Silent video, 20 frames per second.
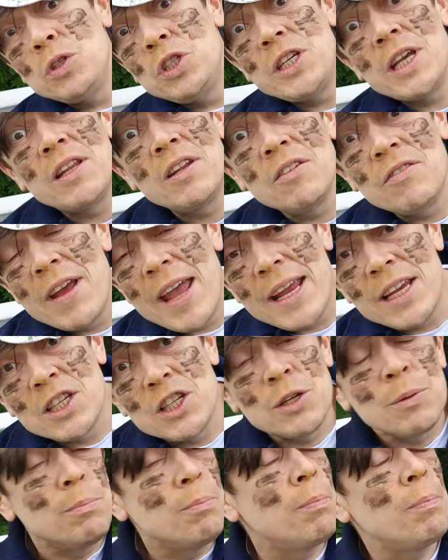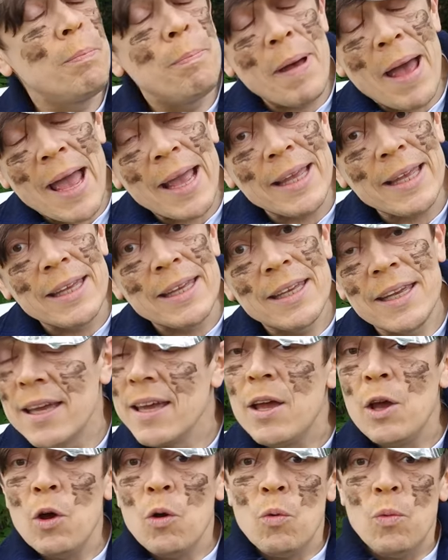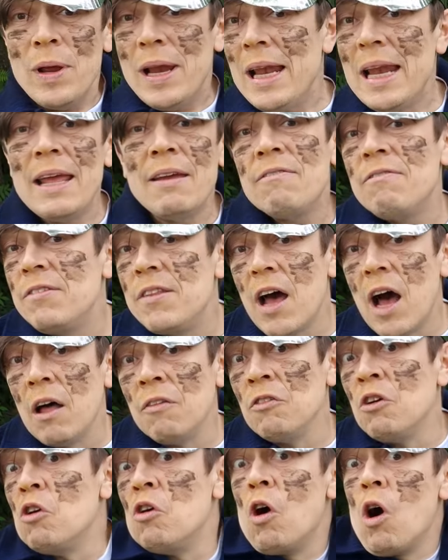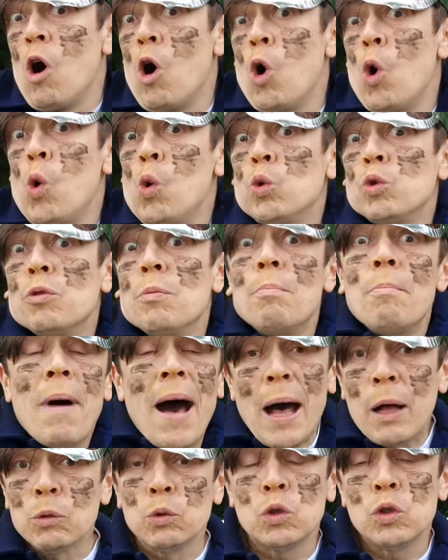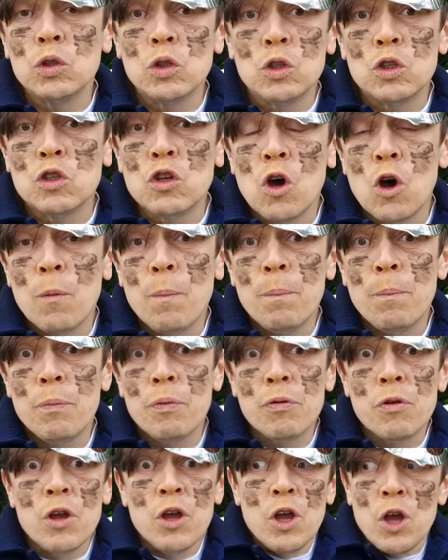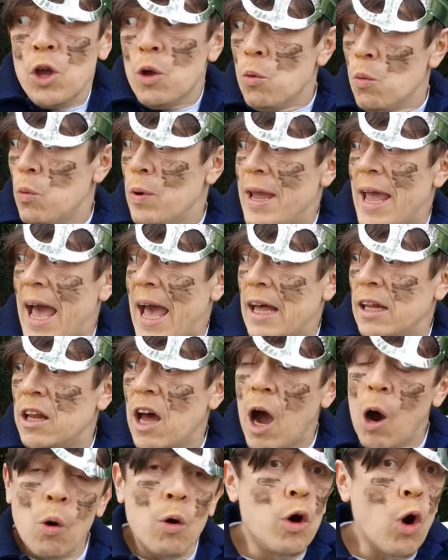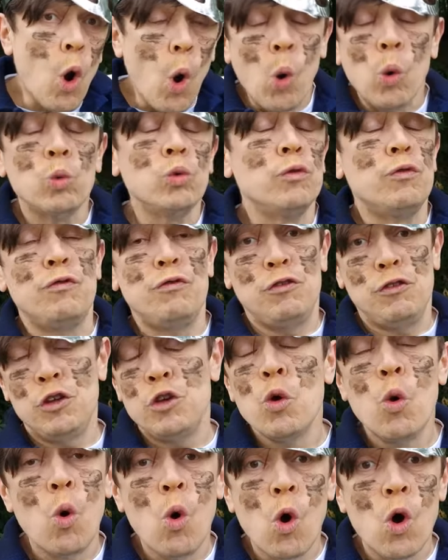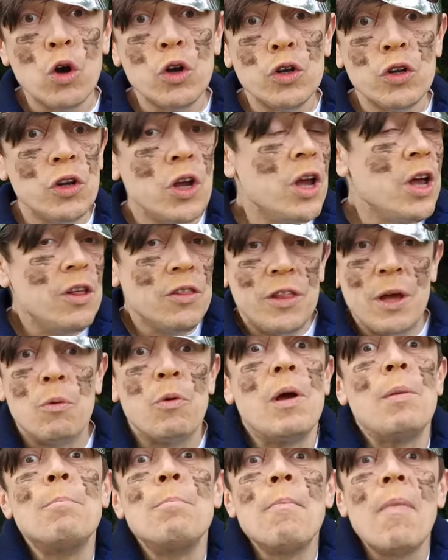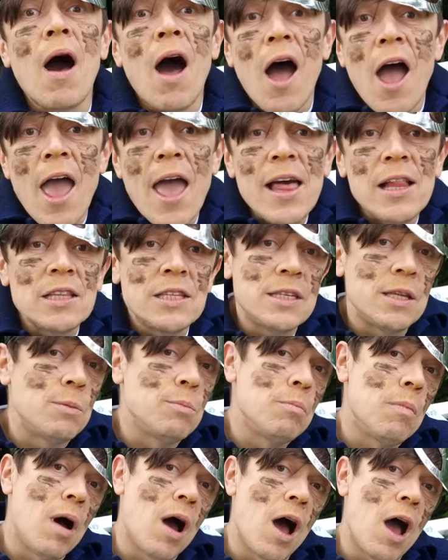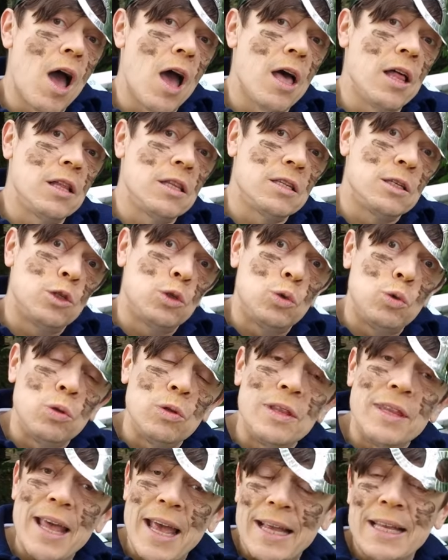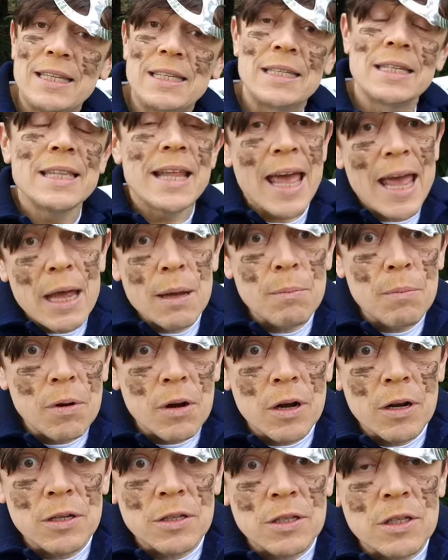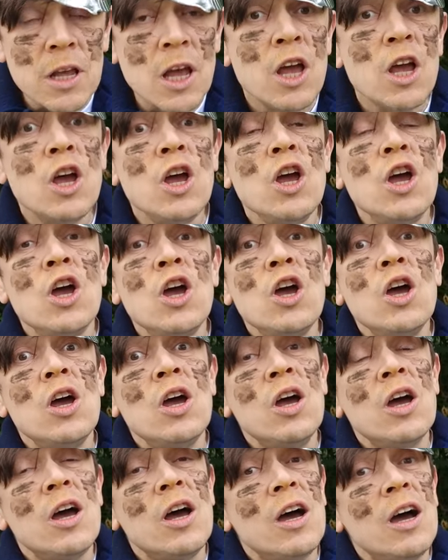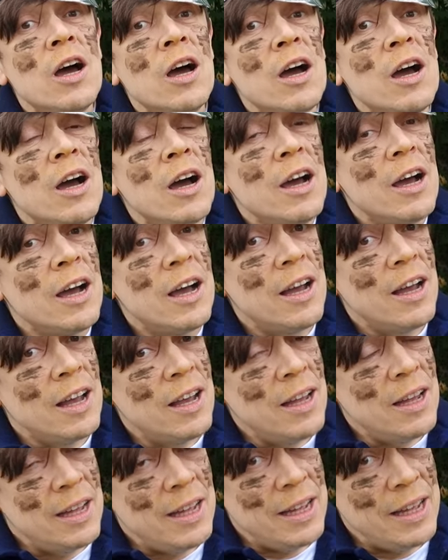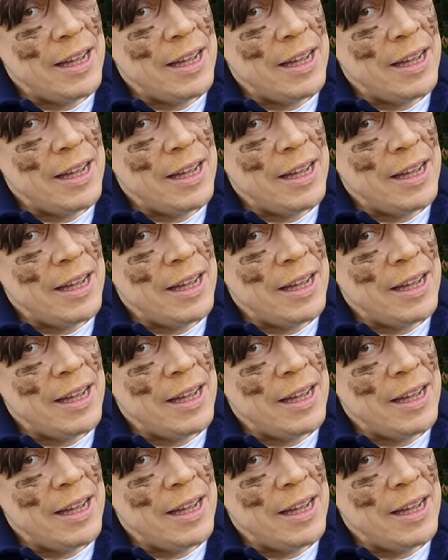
generations back, we lived on our own mountaintop. We had our own fjord. There were miles and miles to next neighbors. It was our private kingdom.